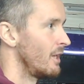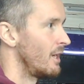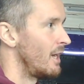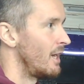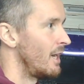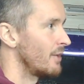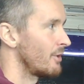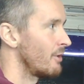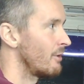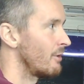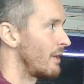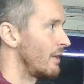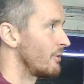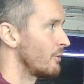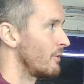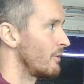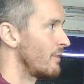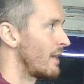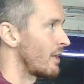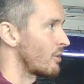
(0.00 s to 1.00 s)
I don't like
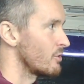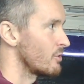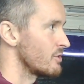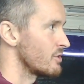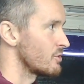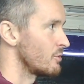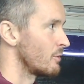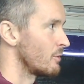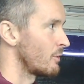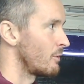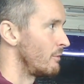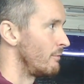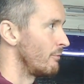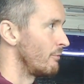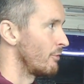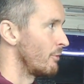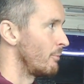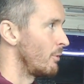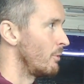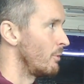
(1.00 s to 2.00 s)
doing that because it's
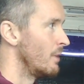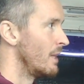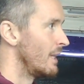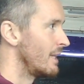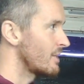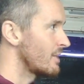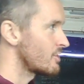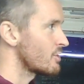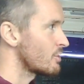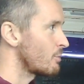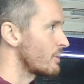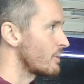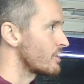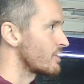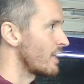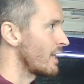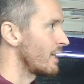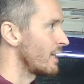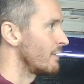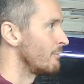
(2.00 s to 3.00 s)
uncomfortable. Listen to what you're
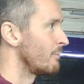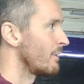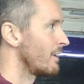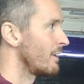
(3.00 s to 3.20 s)
saying.